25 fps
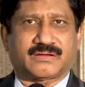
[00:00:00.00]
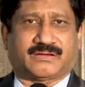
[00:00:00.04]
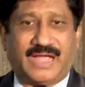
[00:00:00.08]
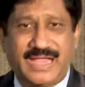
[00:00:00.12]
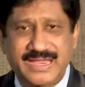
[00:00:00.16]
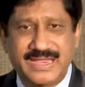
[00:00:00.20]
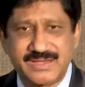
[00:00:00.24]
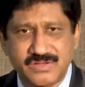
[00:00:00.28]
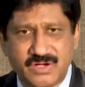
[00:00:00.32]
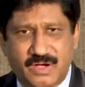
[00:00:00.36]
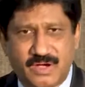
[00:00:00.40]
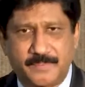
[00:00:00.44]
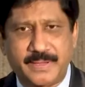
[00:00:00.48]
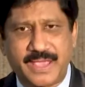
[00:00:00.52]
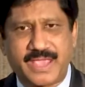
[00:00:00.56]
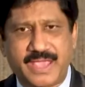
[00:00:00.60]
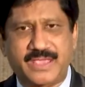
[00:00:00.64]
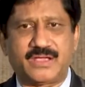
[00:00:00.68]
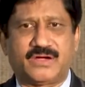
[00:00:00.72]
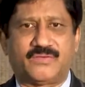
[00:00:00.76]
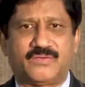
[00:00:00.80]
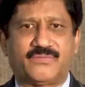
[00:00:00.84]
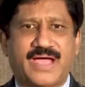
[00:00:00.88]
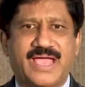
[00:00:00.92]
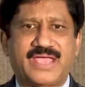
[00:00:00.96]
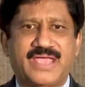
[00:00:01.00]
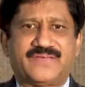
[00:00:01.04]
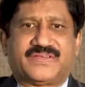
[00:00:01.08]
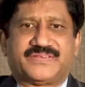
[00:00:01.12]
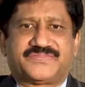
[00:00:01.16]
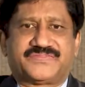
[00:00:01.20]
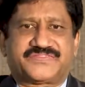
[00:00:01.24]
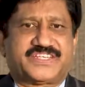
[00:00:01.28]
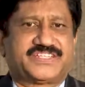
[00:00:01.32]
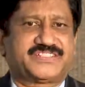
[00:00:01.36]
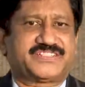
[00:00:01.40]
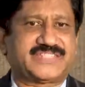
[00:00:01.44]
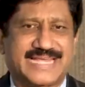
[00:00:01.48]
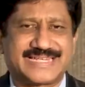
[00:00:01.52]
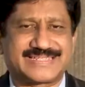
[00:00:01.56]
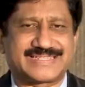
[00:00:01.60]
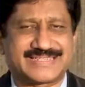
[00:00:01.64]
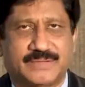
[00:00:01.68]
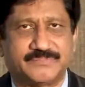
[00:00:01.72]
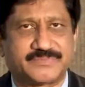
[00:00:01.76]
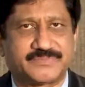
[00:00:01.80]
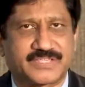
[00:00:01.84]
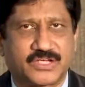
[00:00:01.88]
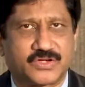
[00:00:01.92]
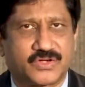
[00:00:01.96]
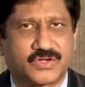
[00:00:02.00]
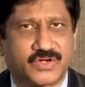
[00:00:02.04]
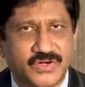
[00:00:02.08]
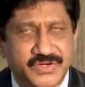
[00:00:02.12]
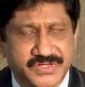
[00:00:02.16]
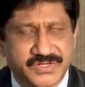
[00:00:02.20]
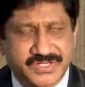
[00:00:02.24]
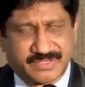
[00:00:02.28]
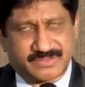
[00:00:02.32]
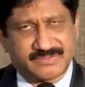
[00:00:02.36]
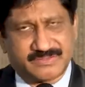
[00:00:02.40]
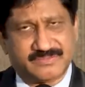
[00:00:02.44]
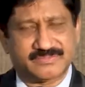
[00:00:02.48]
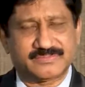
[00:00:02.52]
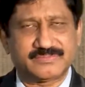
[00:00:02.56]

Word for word: and obey your wife if she says something good.